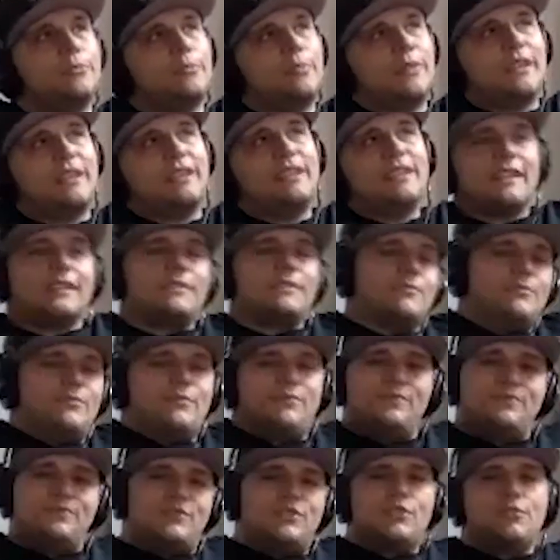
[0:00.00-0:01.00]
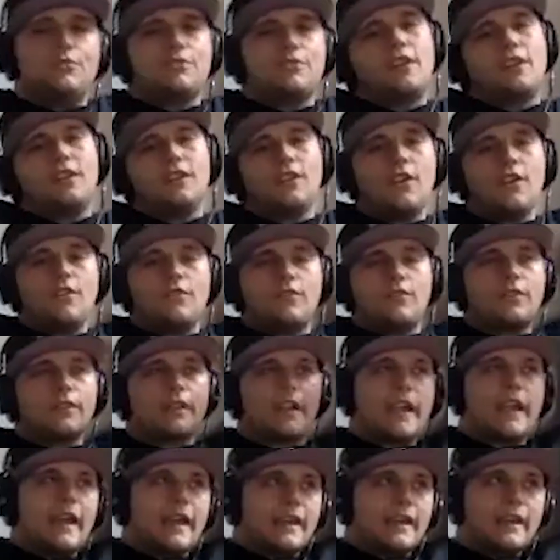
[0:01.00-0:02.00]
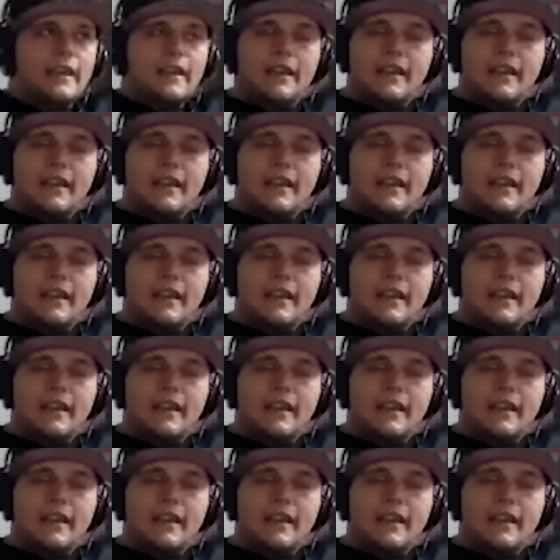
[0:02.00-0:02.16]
bit and do it all over again.